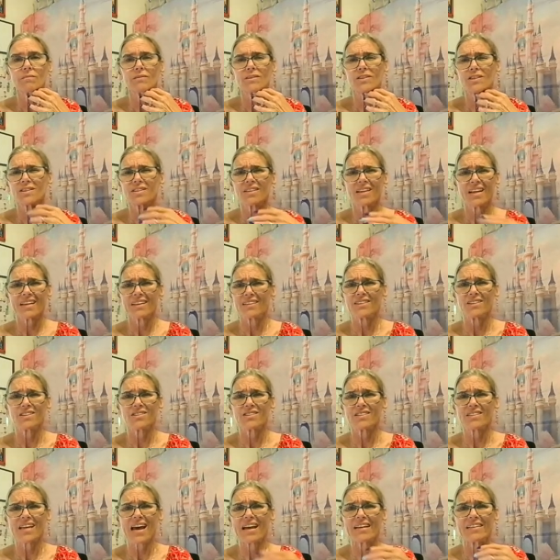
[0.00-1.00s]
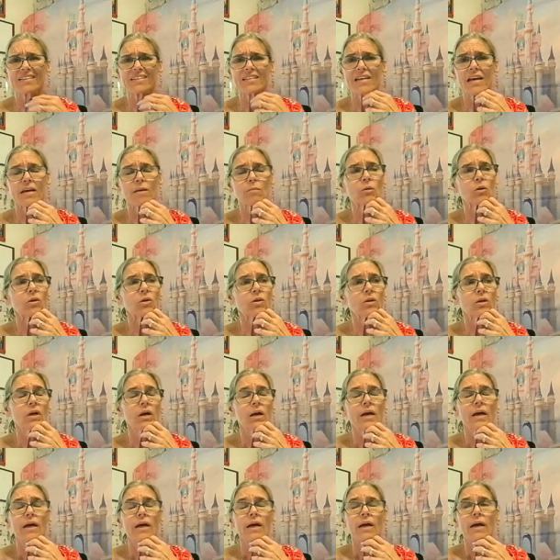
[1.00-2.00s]
just like a little side table,
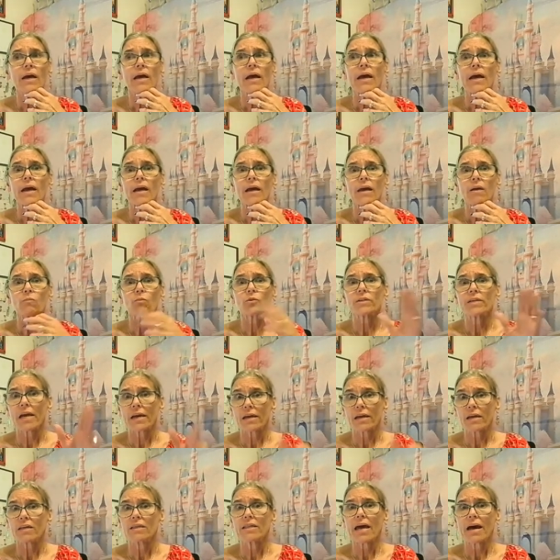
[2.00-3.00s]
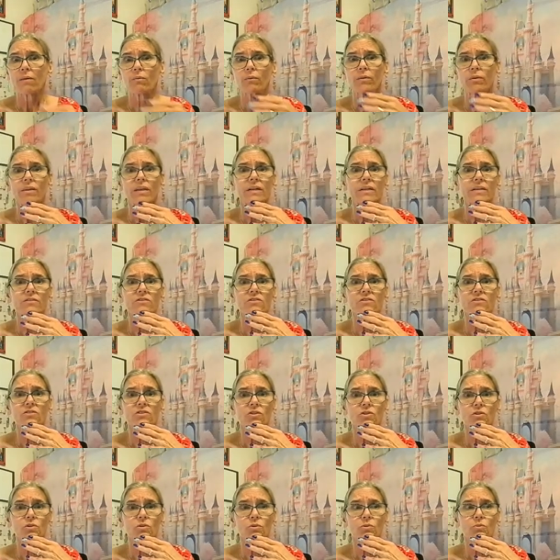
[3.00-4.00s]
and we're taking that with us
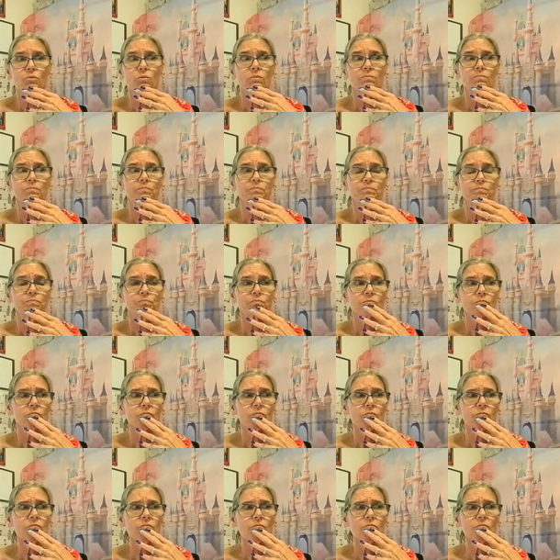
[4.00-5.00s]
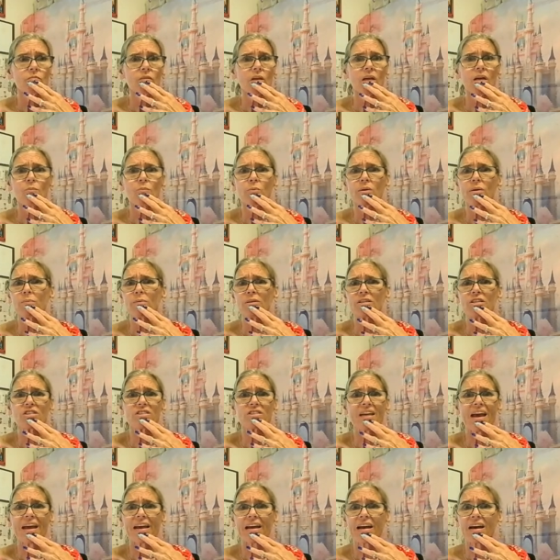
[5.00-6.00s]
too. And we would
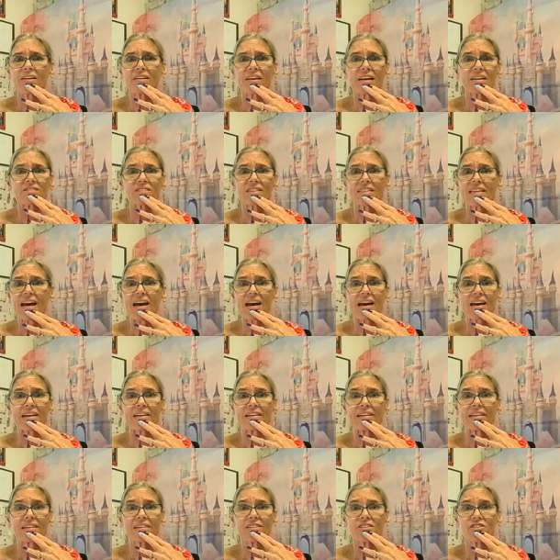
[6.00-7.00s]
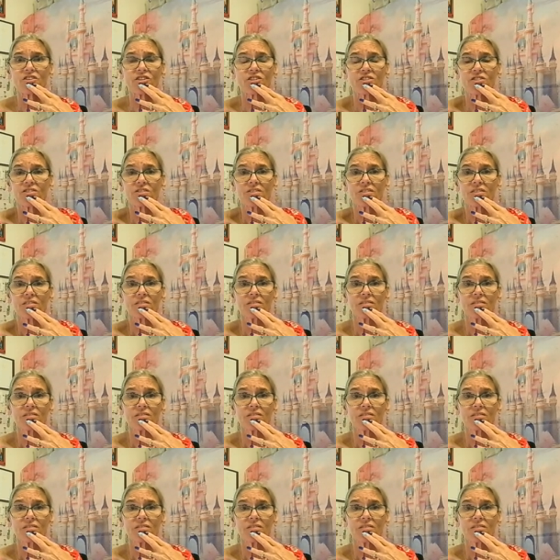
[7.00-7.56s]
just hang out outside and just